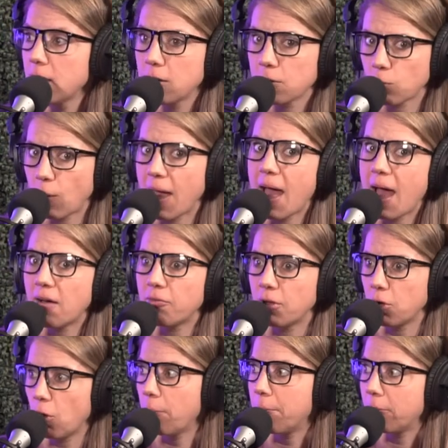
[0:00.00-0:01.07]
So I have a
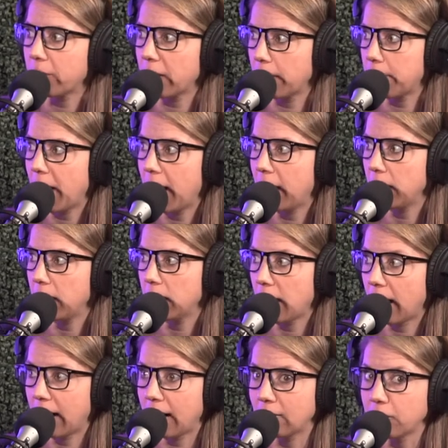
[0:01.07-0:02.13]
notebook and a pen
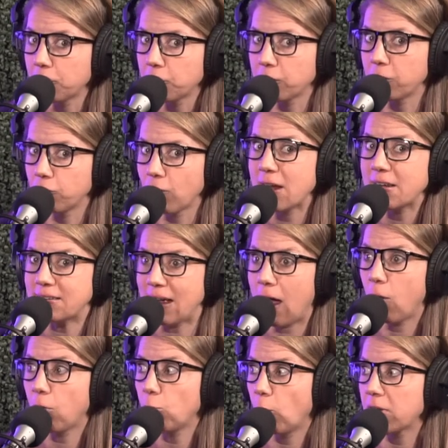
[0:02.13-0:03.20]
and I literally write
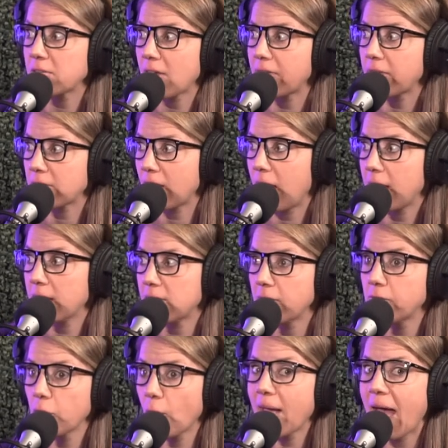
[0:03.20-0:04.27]
down what is on the slides.
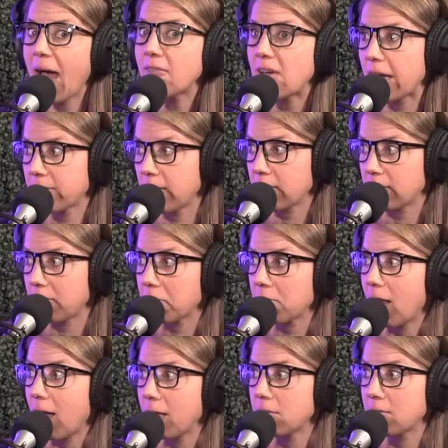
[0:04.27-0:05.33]
Even though I have access to the
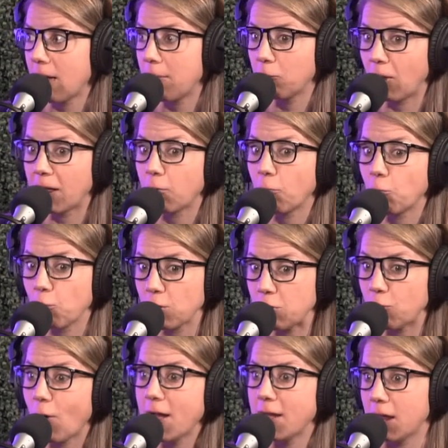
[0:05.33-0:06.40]
slides, I'm like
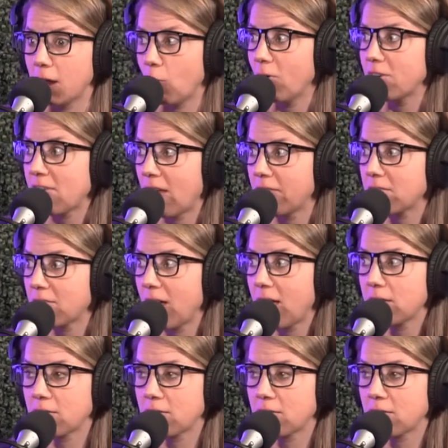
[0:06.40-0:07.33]
rewriting what's on the slides